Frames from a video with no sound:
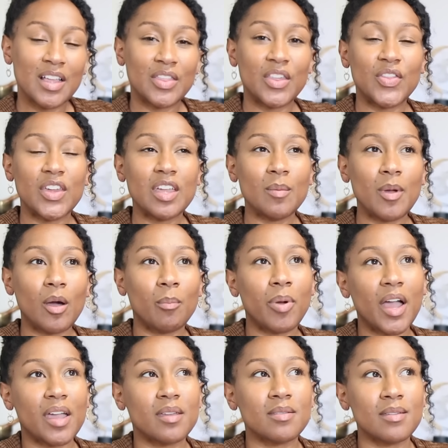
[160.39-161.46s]
The thing about
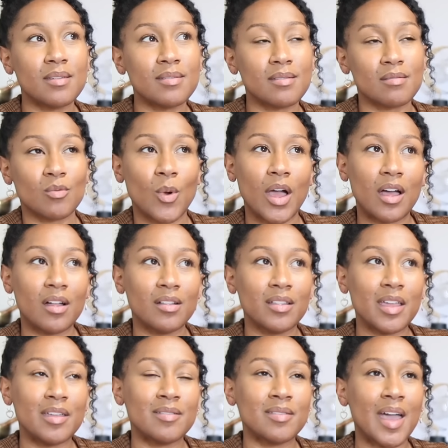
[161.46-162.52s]
Pisces as well
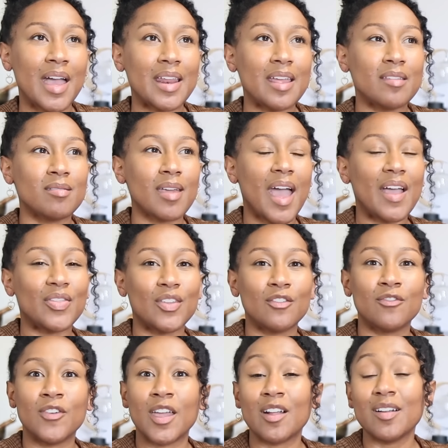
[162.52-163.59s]
is that it's at the
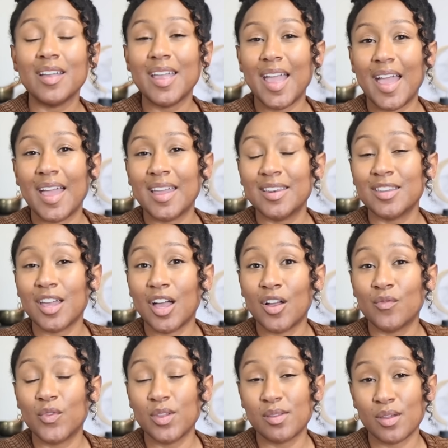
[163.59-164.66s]
very end
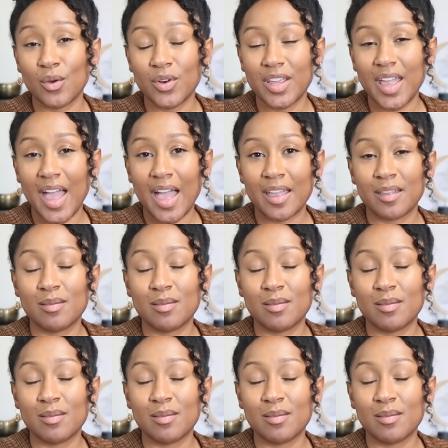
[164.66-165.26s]
of the zodiac.